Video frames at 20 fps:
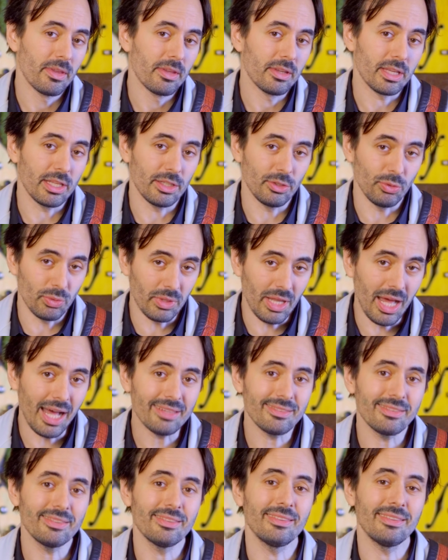Can you
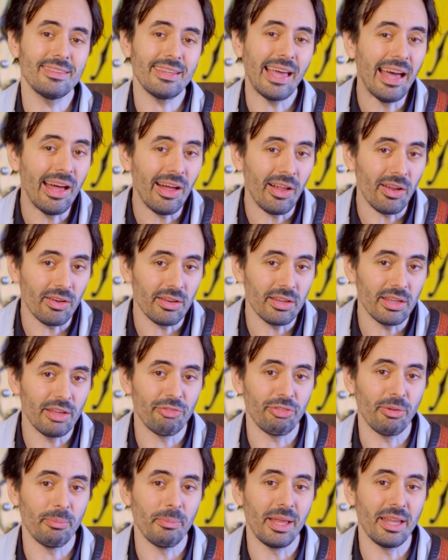not tell
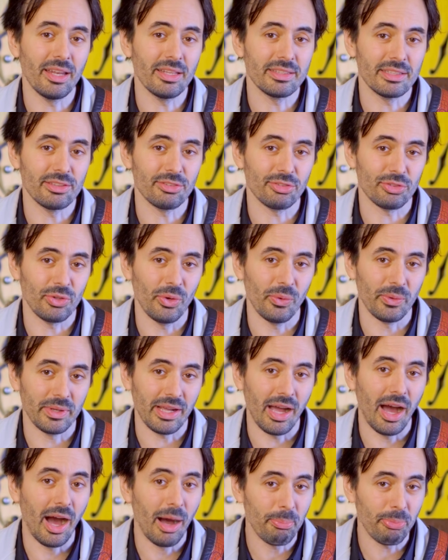if a melody is
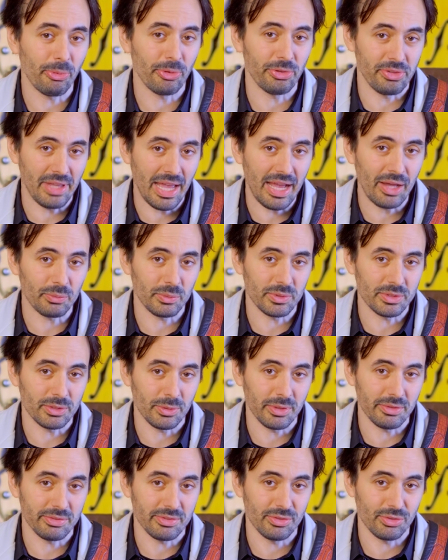going up or down when you
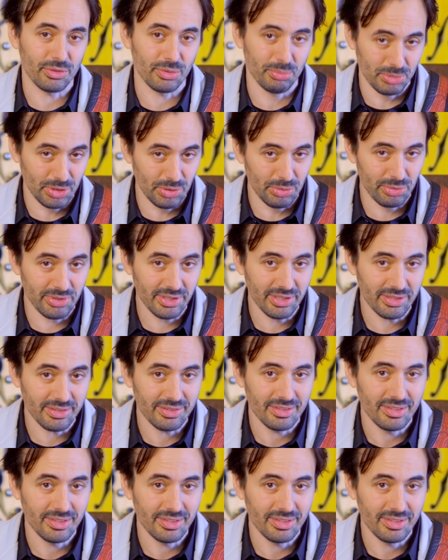listen to music?"